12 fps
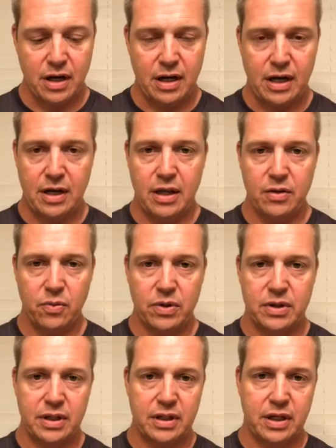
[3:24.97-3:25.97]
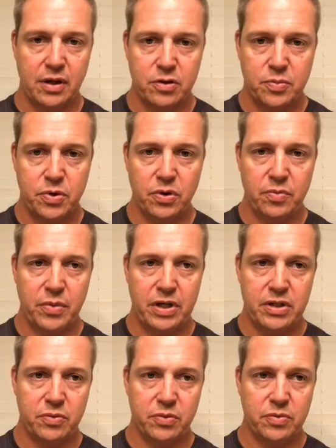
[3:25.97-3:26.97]
And the one thing that Coach Pruitt
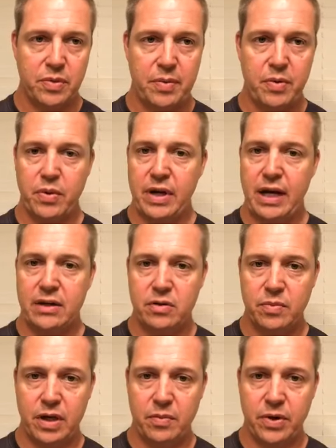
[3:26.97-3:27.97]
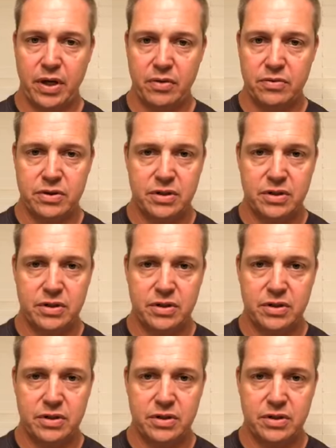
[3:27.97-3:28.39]
mentioned was maybe we had too many penalties.